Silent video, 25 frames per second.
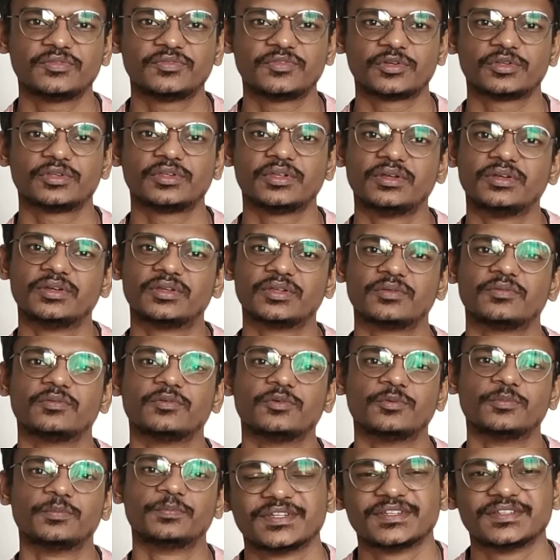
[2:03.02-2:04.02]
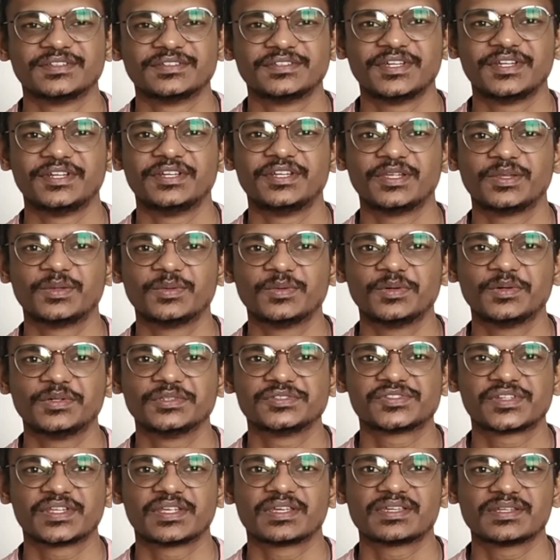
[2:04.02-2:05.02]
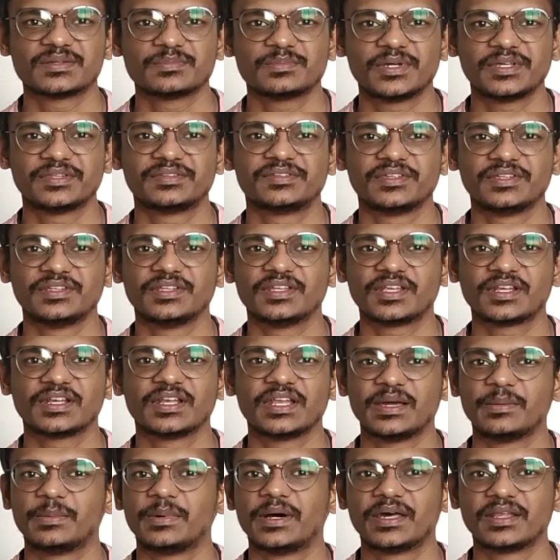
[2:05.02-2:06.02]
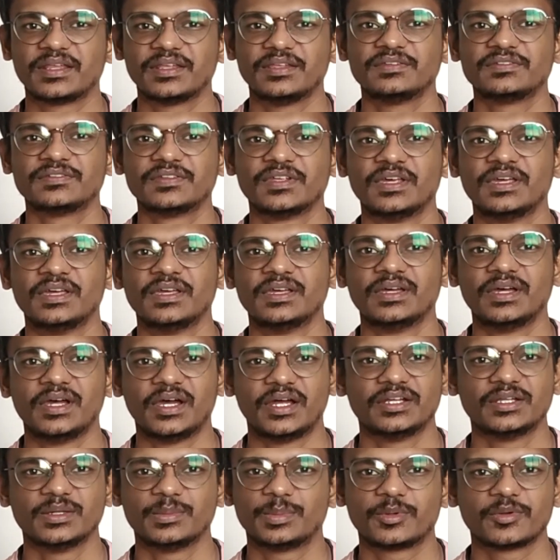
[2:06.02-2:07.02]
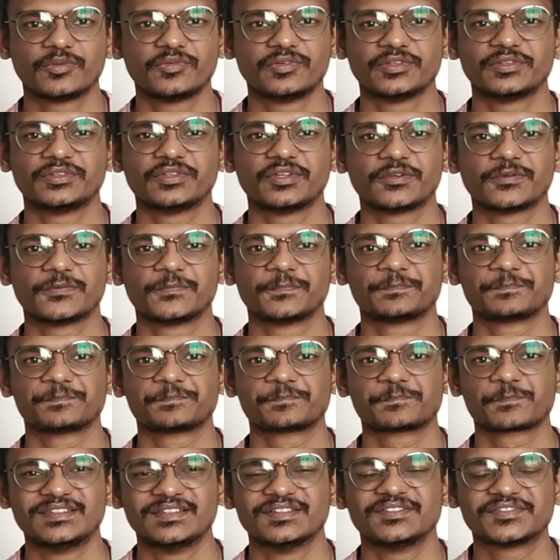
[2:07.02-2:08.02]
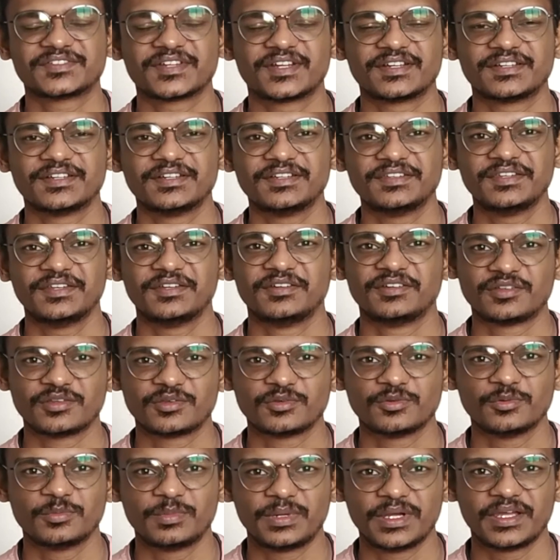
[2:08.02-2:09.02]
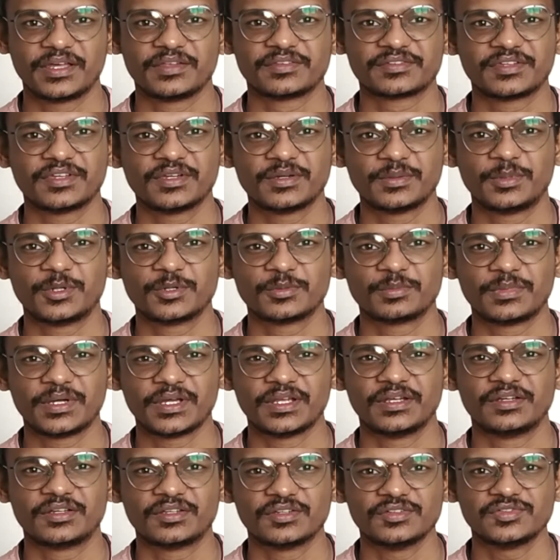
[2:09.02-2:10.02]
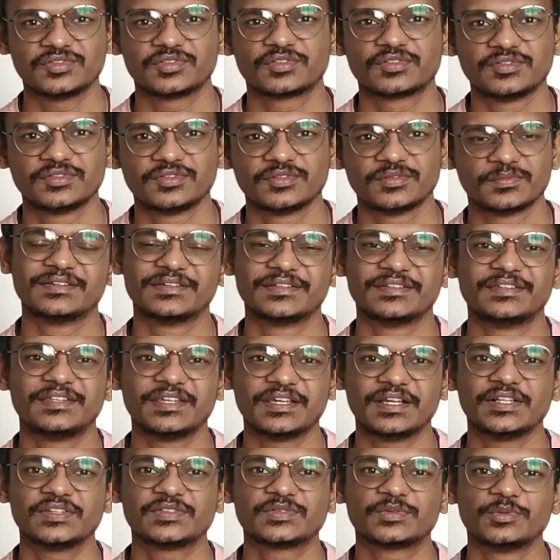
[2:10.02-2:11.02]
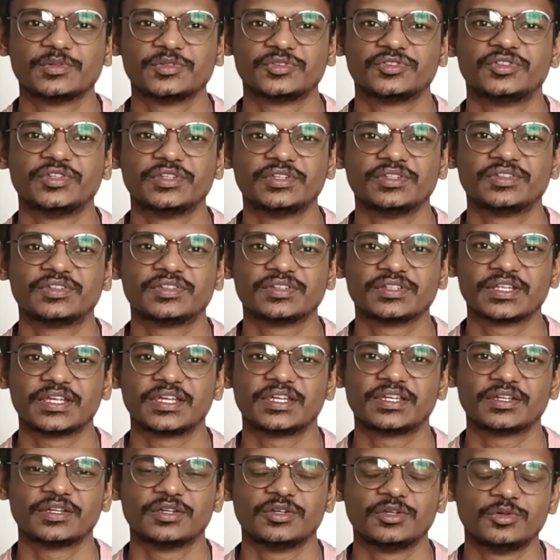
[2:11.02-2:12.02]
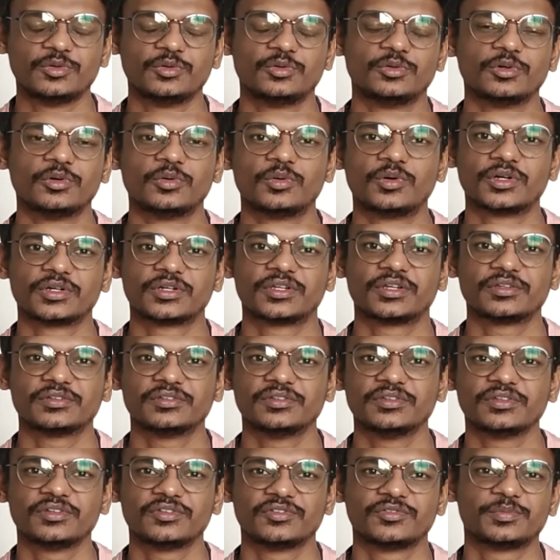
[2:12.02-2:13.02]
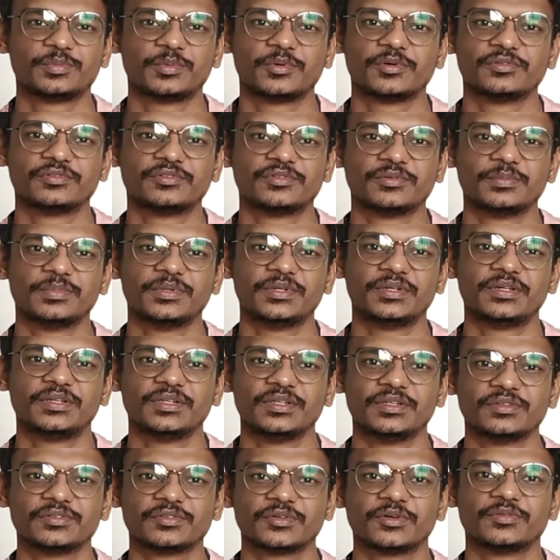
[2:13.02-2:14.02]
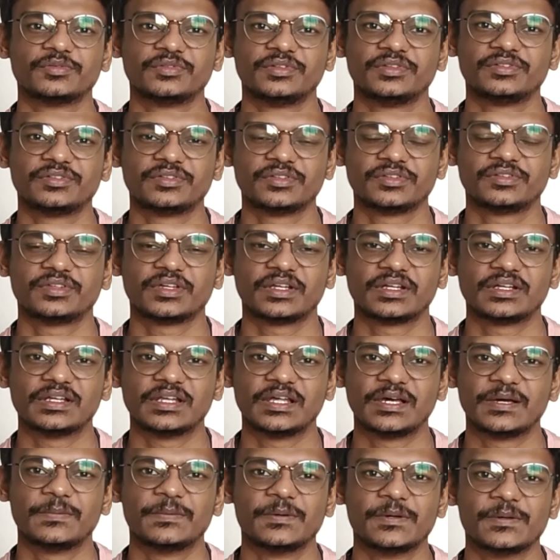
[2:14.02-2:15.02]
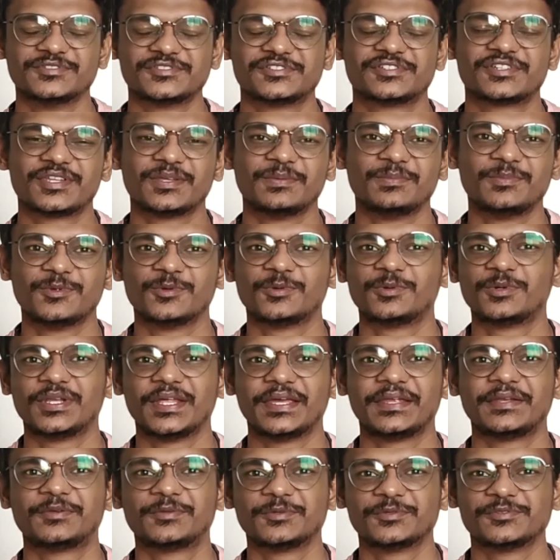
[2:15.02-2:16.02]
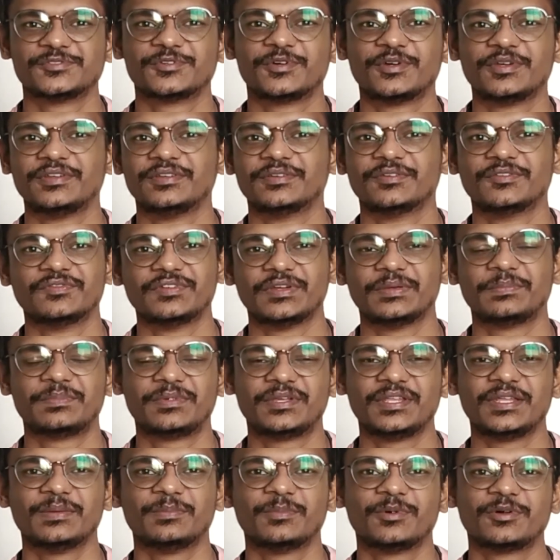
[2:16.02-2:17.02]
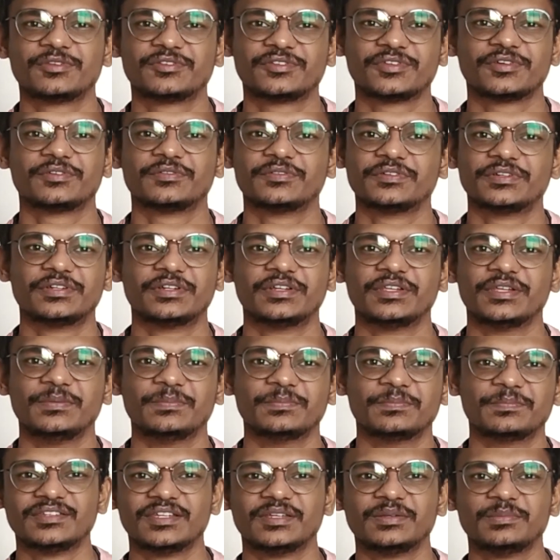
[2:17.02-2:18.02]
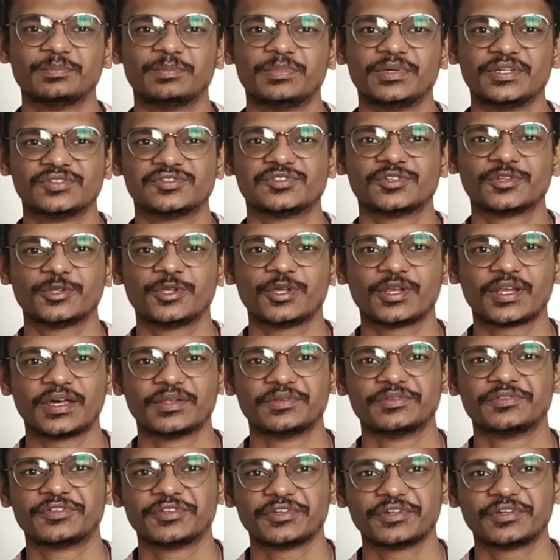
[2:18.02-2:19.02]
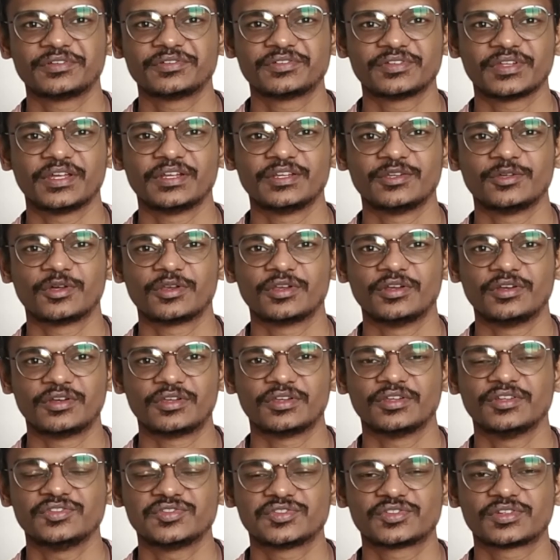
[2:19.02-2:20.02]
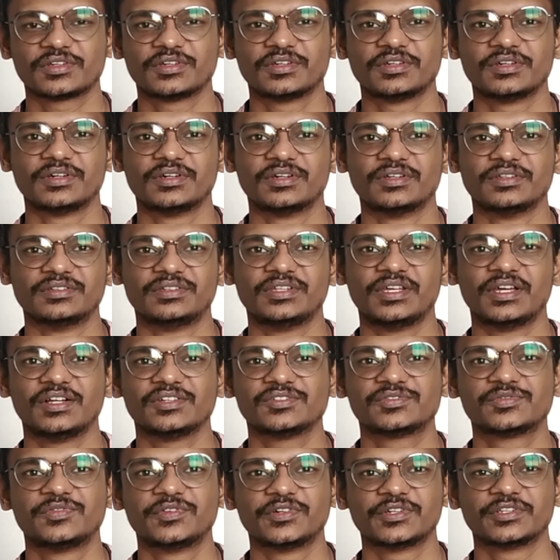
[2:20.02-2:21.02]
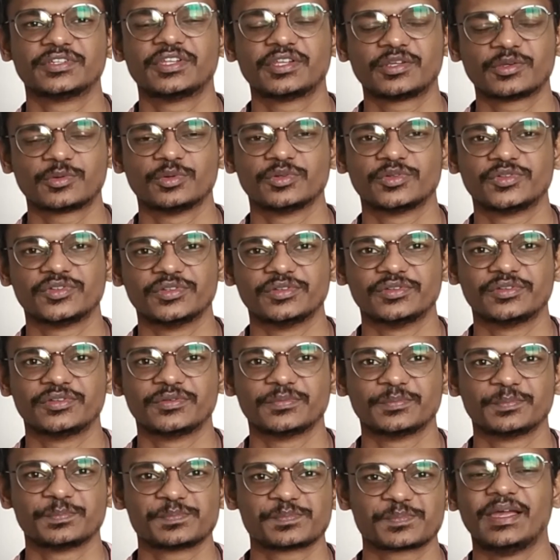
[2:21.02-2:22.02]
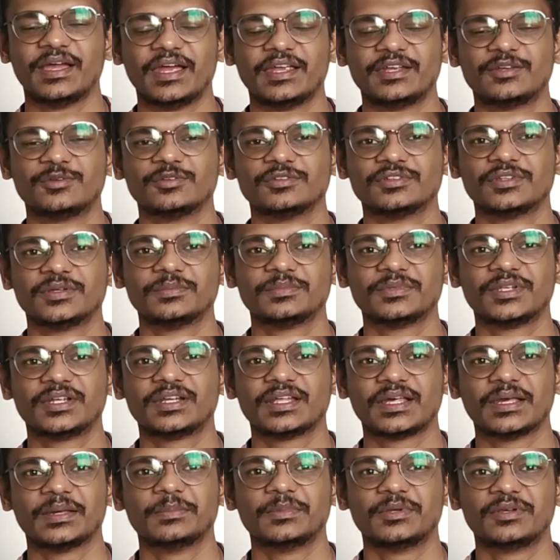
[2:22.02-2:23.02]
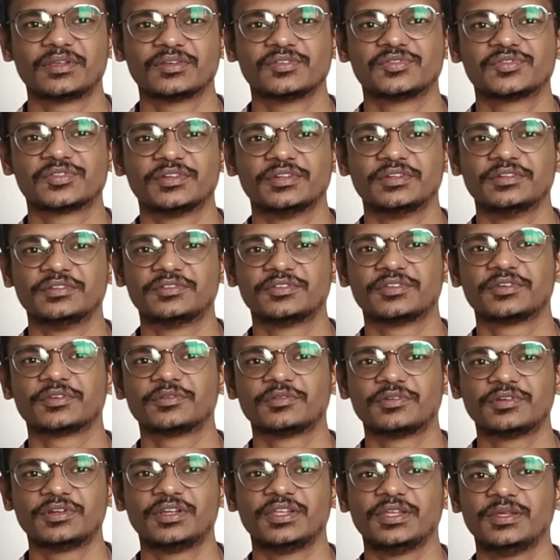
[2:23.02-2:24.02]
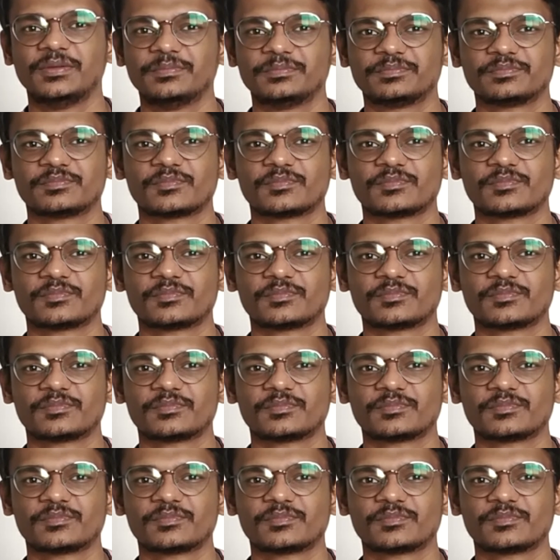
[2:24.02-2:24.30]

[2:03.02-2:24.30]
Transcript: for the interview. The interview was taken by senior lab RAs and a professor. They started the interview by asking about my interests they ask questions like do you know what are the responsibilities of the sysad lab which team you would like to join web team or server team then based on your answers and your interest they ask further questions i told them that i am interested in server team